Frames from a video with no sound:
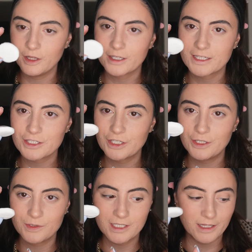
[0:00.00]
Look at this
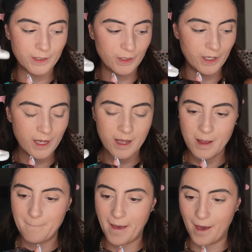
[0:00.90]
cutesy little
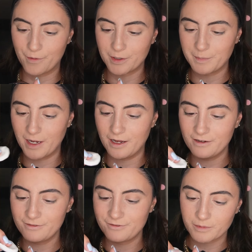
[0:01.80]
powder puff.